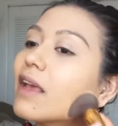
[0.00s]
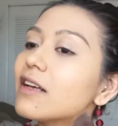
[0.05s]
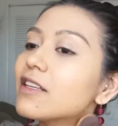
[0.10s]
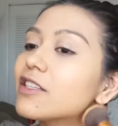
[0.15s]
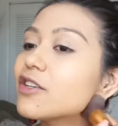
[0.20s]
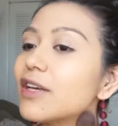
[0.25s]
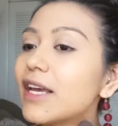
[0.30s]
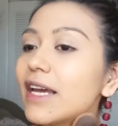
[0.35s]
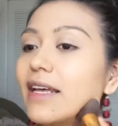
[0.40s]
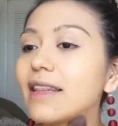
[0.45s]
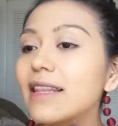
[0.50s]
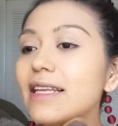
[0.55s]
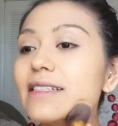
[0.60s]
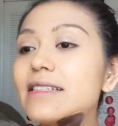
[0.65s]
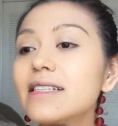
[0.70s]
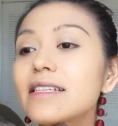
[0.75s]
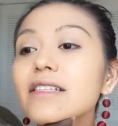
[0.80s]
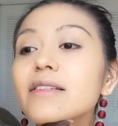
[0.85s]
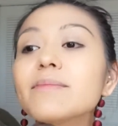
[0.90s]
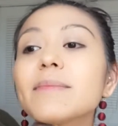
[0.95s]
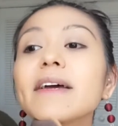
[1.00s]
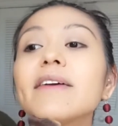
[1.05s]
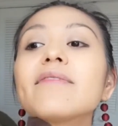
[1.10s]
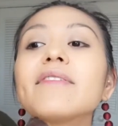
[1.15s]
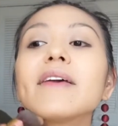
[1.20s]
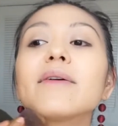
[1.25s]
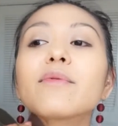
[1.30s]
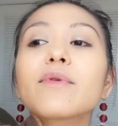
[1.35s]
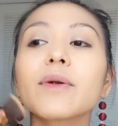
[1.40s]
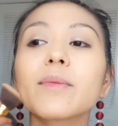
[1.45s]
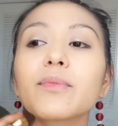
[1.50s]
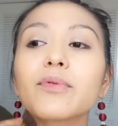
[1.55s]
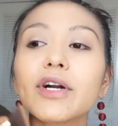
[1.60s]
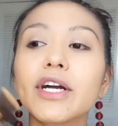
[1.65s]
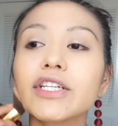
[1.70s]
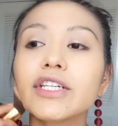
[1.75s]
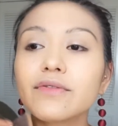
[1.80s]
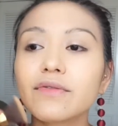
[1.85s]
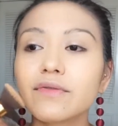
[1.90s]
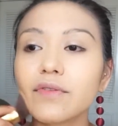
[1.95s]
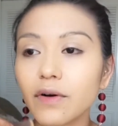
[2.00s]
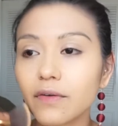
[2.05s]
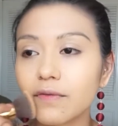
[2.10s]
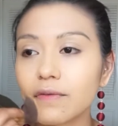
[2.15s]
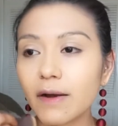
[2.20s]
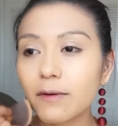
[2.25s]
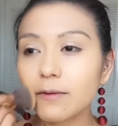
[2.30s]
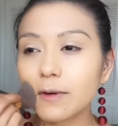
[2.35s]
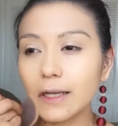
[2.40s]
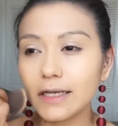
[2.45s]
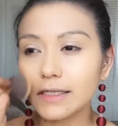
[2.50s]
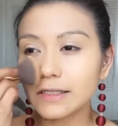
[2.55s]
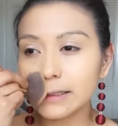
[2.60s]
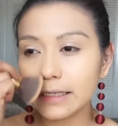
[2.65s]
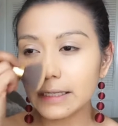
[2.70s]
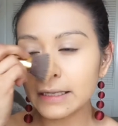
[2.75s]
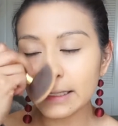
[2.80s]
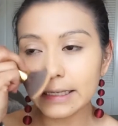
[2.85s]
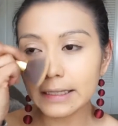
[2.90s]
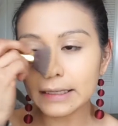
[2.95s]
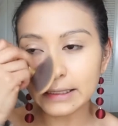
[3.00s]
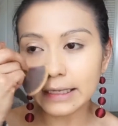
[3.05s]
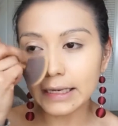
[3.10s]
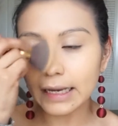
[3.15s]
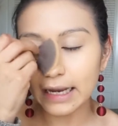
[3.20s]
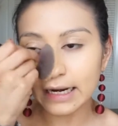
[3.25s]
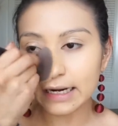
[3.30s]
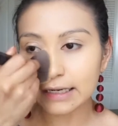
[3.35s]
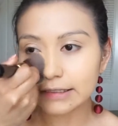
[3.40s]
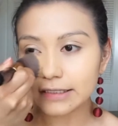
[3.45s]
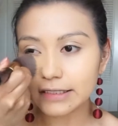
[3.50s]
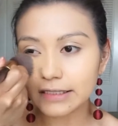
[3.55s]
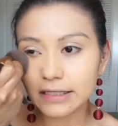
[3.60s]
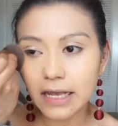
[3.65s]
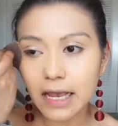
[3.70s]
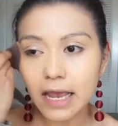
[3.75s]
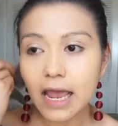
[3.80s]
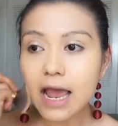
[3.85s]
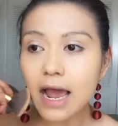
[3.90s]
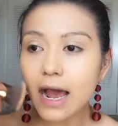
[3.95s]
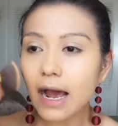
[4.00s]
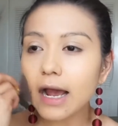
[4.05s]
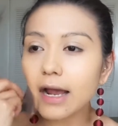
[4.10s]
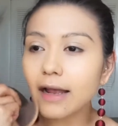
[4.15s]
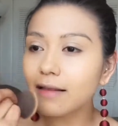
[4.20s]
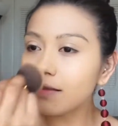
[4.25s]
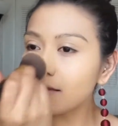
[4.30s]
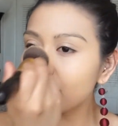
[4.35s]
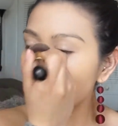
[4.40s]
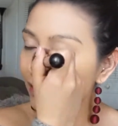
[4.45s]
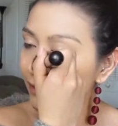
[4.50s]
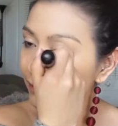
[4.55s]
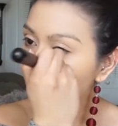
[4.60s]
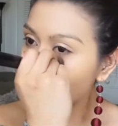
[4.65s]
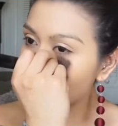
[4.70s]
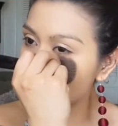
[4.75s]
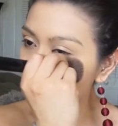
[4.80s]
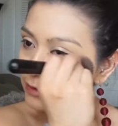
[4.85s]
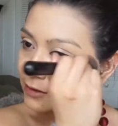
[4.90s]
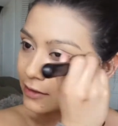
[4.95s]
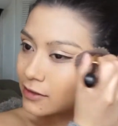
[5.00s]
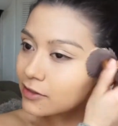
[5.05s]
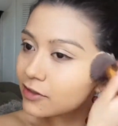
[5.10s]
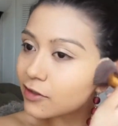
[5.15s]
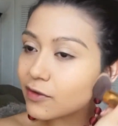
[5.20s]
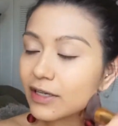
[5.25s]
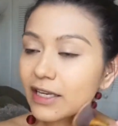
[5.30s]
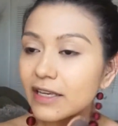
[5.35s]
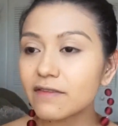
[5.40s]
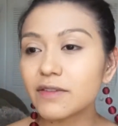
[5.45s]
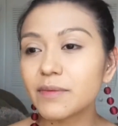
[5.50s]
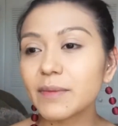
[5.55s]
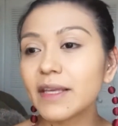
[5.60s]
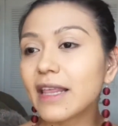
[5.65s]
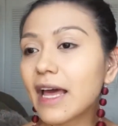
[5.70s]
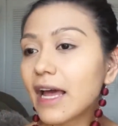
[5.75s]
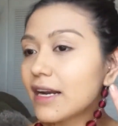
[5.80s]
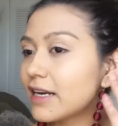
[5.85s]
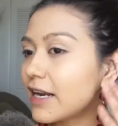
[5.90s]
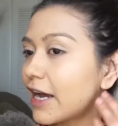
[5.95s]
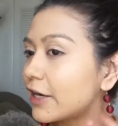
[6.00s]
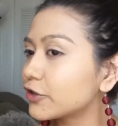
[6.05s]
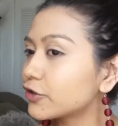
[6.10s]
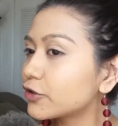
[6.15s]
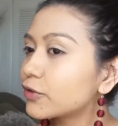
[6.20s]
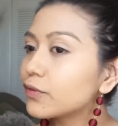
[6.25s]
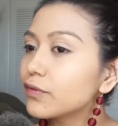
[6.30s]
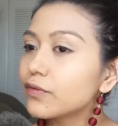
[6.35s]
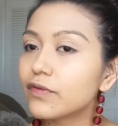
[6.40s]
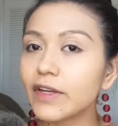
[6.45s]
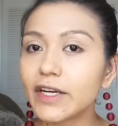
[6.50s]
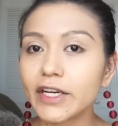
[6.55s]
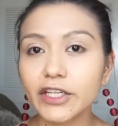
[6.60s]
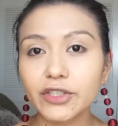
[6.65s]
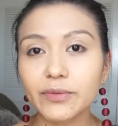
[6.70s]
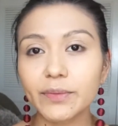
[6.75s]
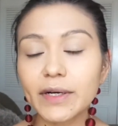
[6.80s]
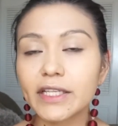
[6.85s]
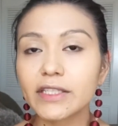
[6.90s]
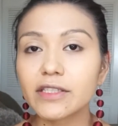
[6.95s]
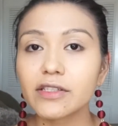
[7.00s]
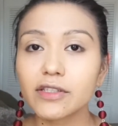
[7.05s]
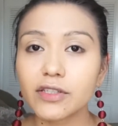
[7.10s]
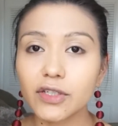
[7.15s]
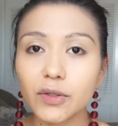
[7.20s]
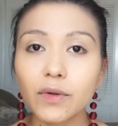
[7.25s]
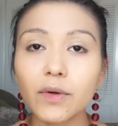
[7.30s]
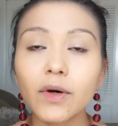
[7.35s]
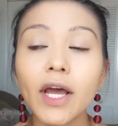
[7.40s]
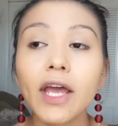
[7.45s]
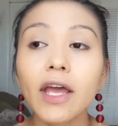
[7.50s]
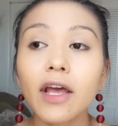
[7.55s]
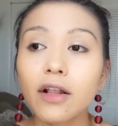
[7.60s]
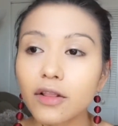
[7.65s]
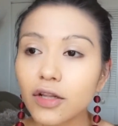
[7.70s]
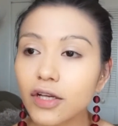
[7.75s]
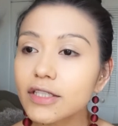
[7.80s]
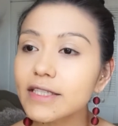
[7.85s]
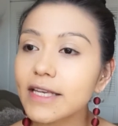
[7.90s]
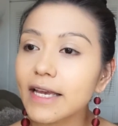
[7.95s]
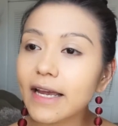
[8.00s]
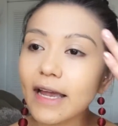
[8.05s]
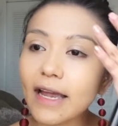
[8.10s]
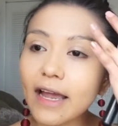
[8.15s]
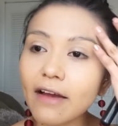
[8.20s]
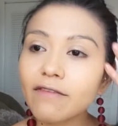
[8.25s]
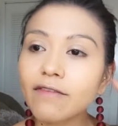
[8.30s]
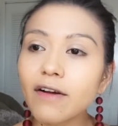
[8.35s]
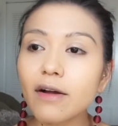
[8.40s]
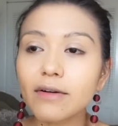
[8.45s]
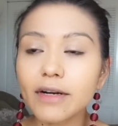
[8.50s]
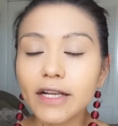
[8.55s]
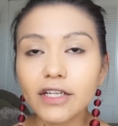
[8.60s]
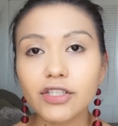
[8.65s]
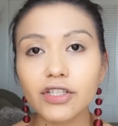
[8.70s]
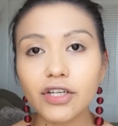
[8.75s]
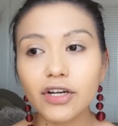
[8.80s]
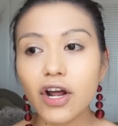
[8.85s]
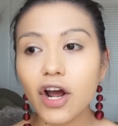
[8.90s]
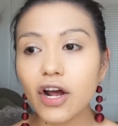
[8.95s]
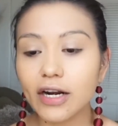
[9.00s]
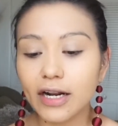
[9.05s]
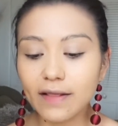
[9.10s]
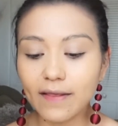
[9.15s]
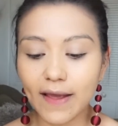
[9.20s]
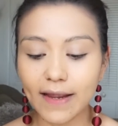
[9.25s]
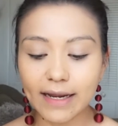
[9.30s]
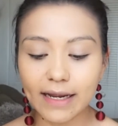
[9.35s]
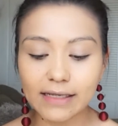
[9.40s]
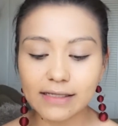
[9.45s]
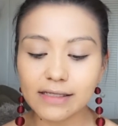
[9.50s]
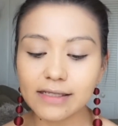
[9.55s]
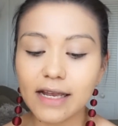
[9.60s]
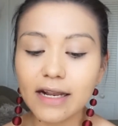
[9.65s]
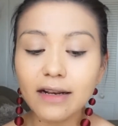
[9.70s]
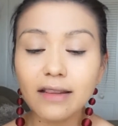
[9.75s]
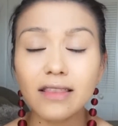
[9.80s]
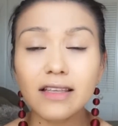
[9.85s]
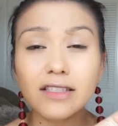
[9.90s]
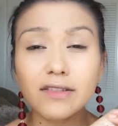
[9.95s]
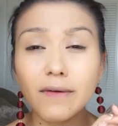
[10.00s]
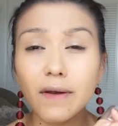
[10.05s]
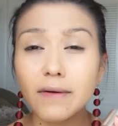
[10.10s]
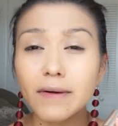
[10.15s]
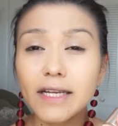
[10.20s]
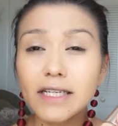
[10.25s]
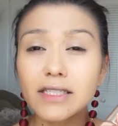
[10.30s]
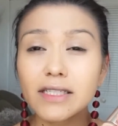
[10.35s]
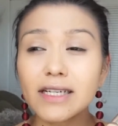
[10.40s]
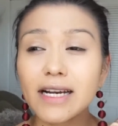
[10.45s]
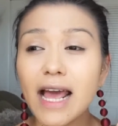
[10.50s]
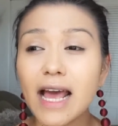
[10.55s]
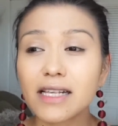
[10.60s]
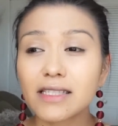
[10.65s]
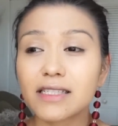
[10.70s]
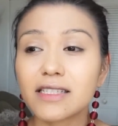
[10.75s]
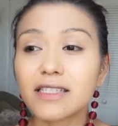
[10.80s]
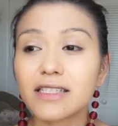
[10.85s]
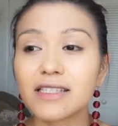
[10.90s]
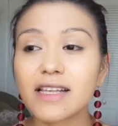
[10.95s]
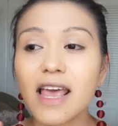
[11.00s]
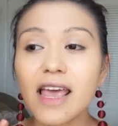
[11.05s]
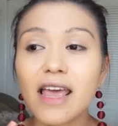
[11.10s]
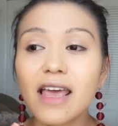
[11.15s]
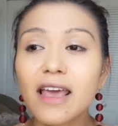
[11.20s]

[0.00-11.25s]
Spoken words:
So yeah, this is my favorite brush for foundation lately, and I love that it still gives me that natural finish, but it still looks like I have foundation on. And like I said, this foundation has just,